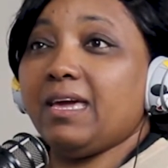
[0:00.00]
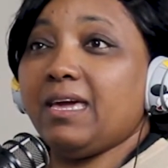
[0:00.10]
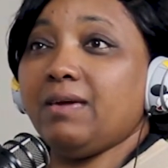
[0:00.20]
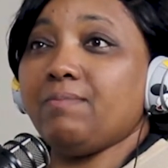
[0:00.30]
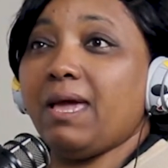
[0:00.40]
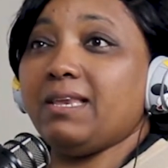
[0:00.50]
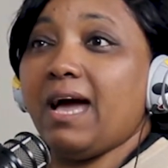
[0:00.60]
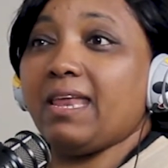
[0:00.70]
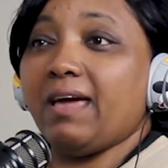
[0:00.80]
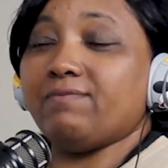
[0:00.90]
he may
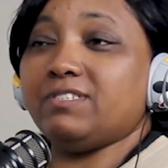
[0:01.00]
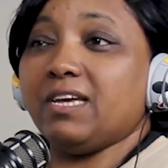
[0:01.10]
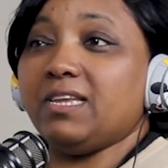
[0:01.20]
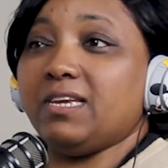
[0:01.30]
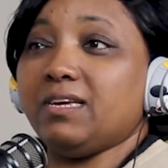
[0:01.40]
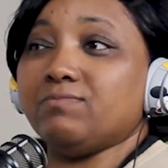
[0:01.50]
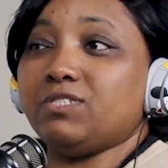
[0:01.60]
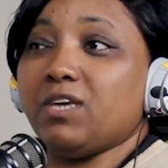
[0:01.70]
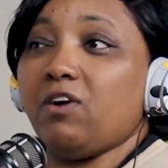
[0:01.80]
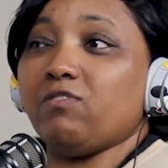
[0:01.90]
not have done it
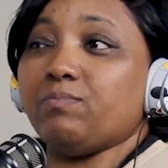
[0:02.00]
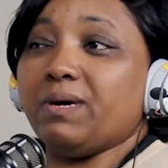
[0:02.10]
himself,